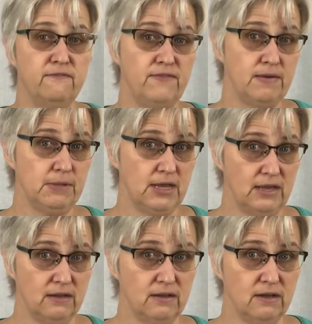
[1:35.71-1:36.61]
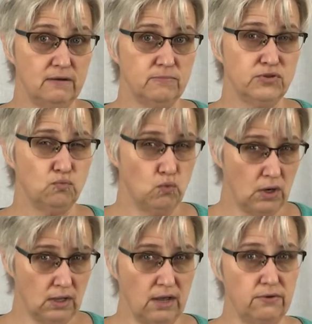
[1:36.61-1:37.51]
family incomes
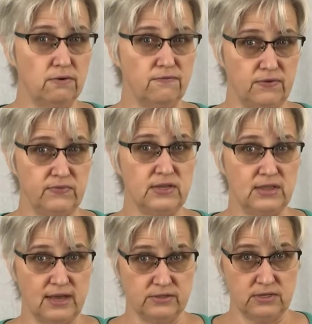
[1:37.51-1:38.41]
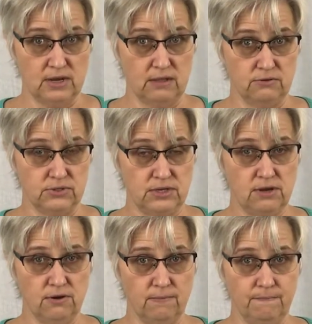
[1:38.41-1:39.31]
well under $50,000 a
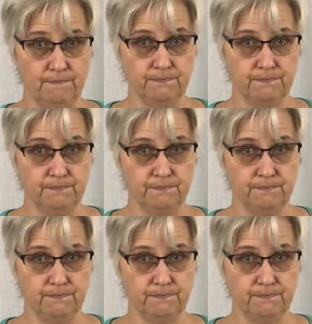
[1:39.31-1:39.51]
year.